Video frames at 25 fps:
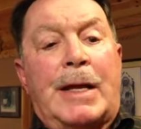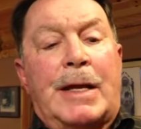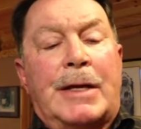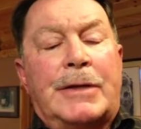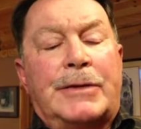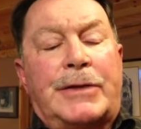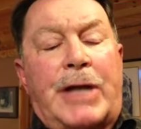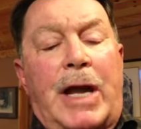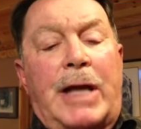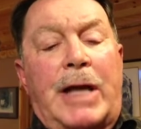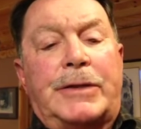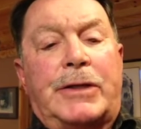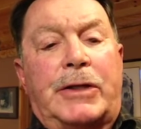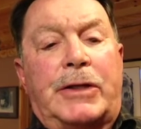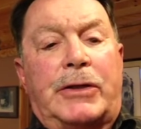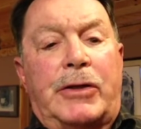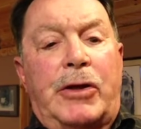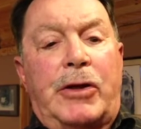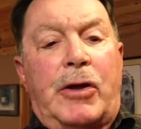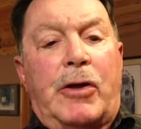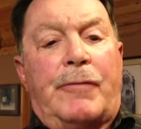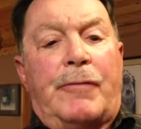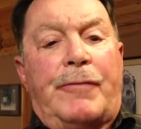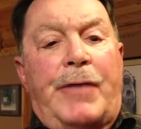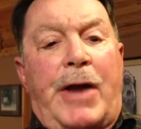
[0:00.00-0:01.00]
Signs at the
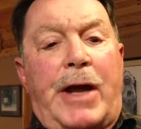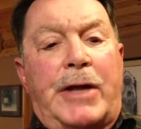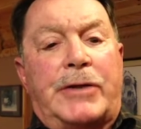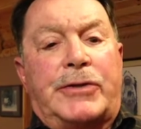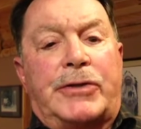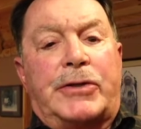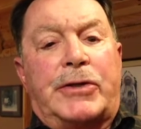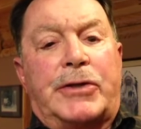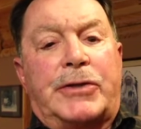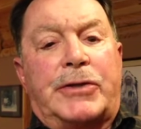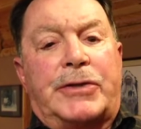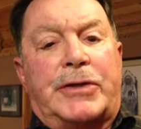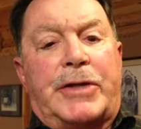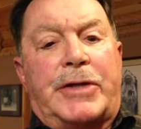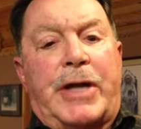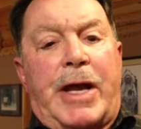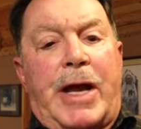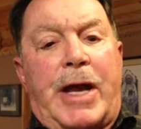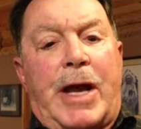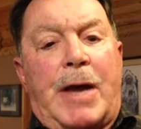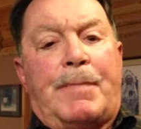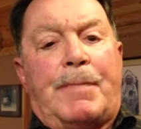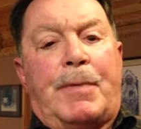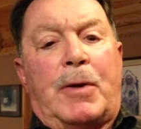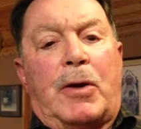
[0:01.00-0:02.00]
U of H should stay
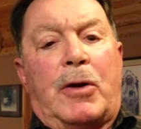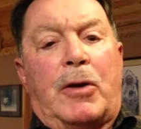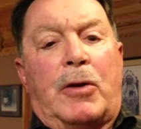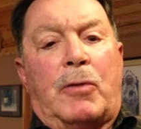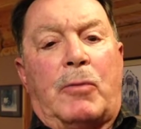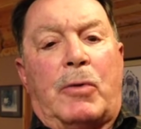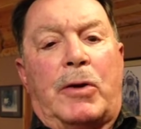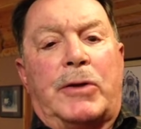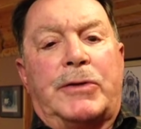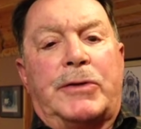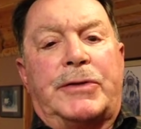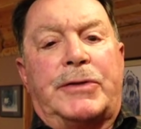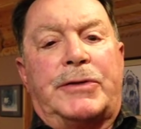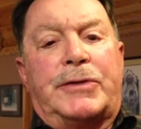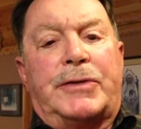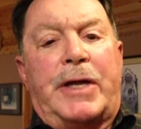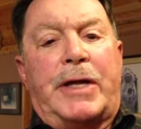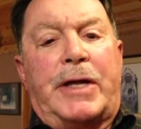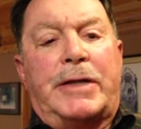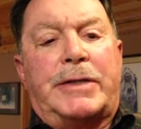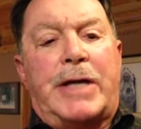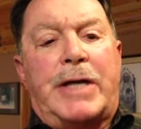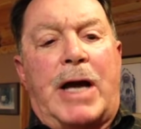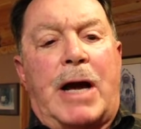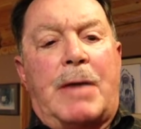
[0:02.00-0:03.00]
up. You know the ones that say
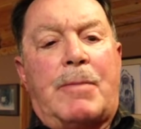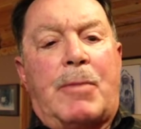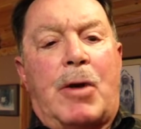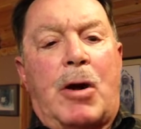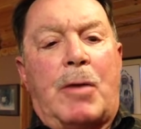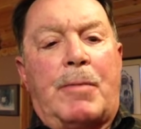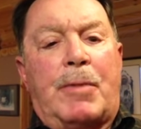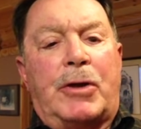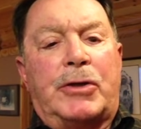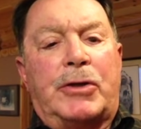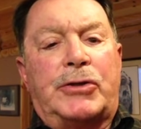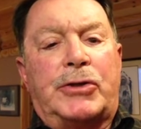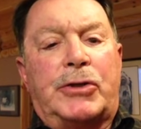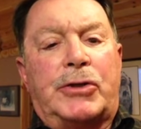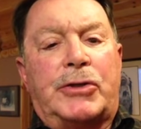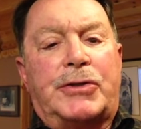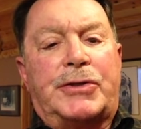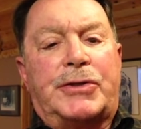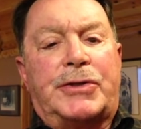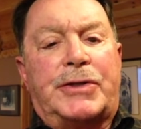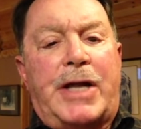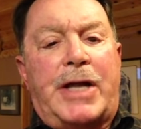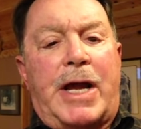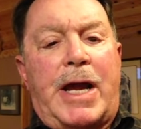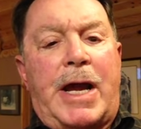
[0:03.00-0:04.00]
Tom Herman should
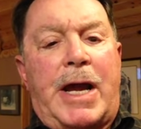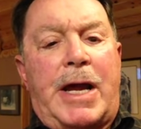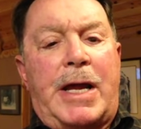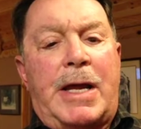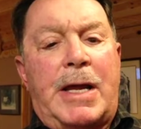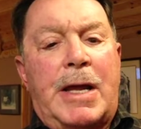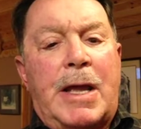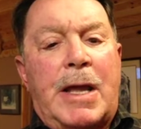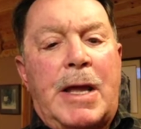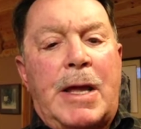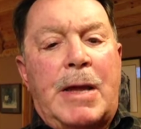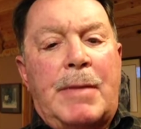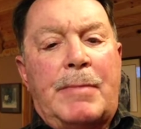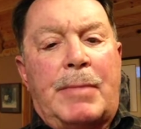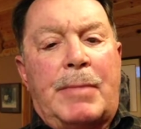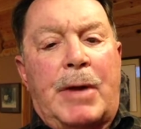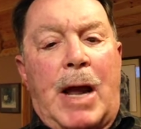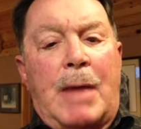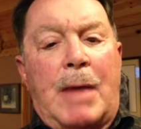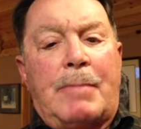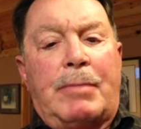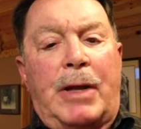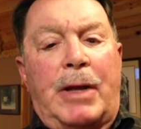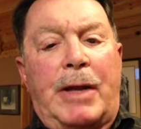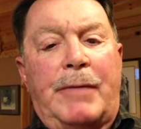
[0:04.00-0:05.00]
stay, but I
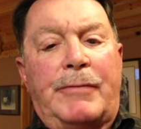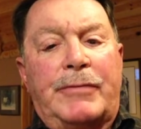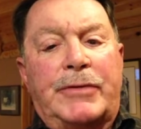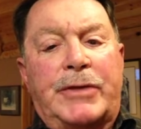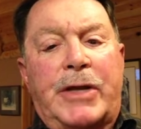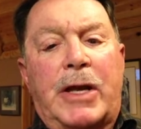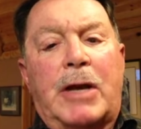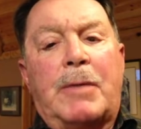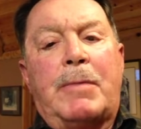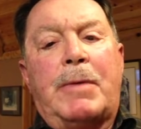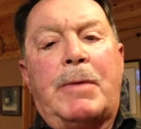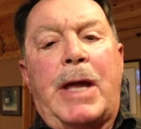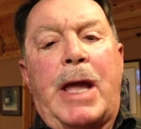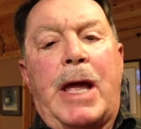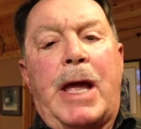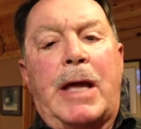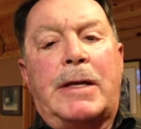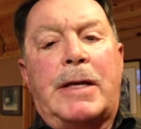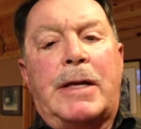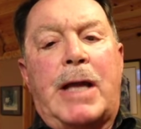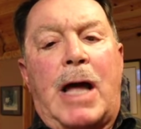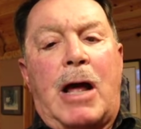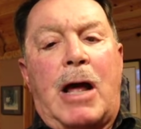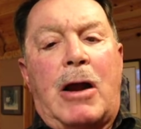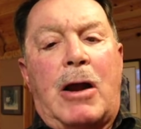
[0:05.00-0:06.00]
believe he's going to be
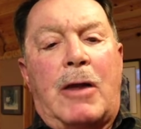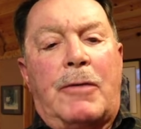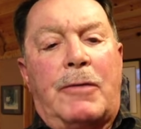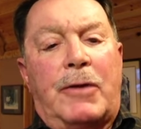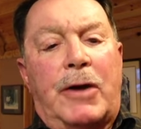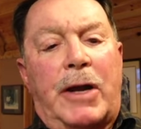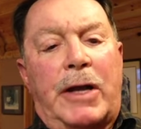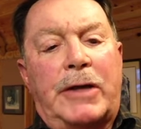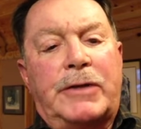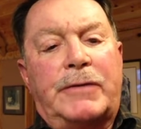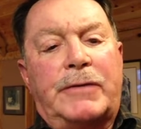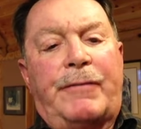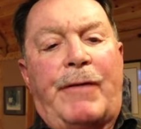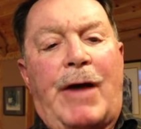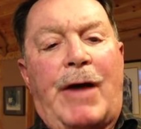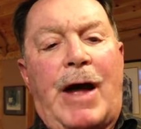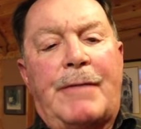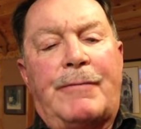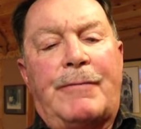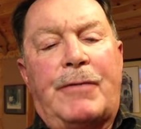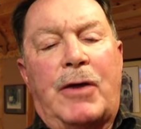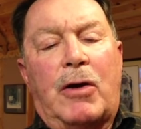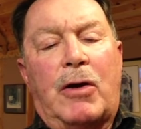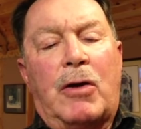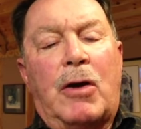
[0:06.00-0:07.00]
heading out on the next
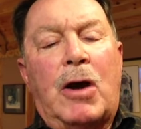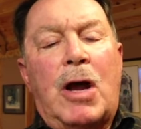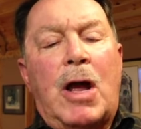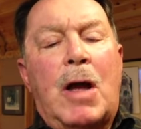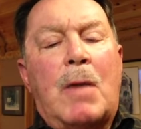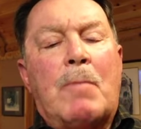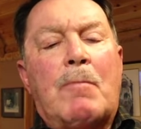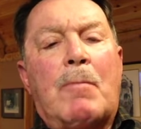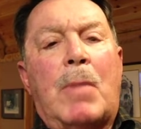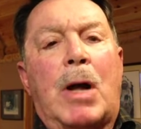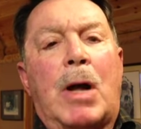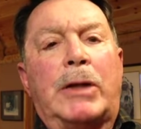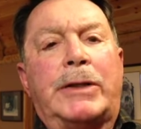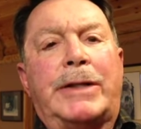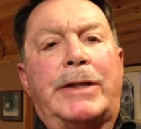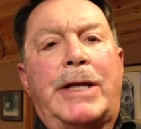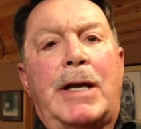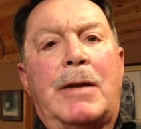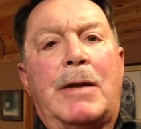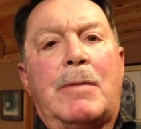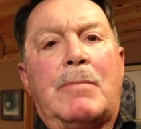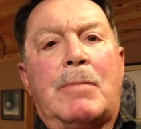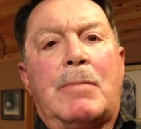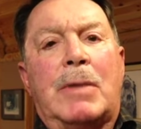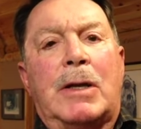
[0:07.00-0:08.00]
five-year
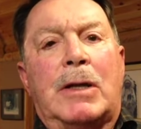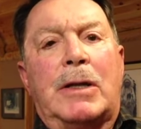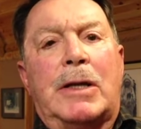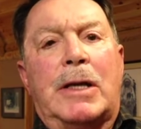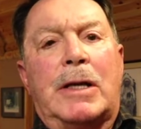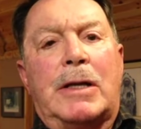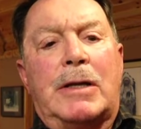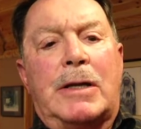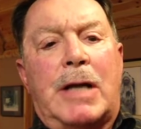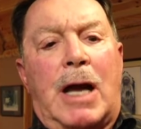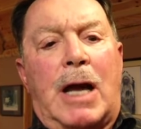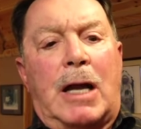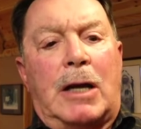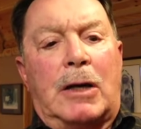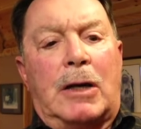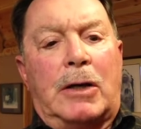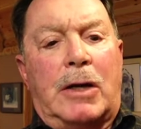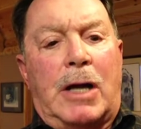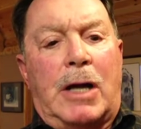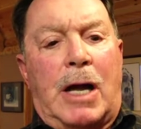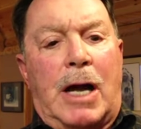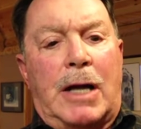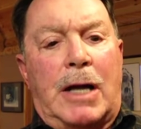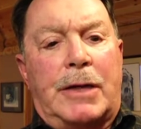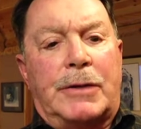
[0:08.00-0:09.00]
multi-million dollar
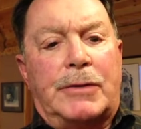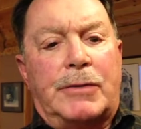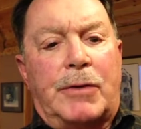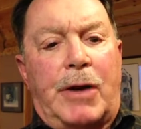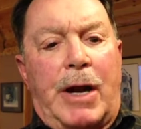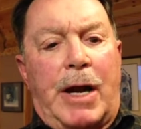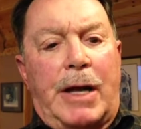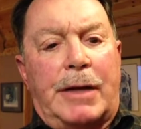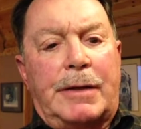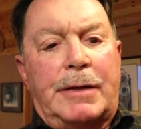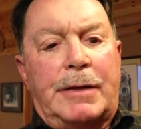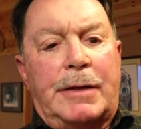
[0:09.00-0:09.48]
contract.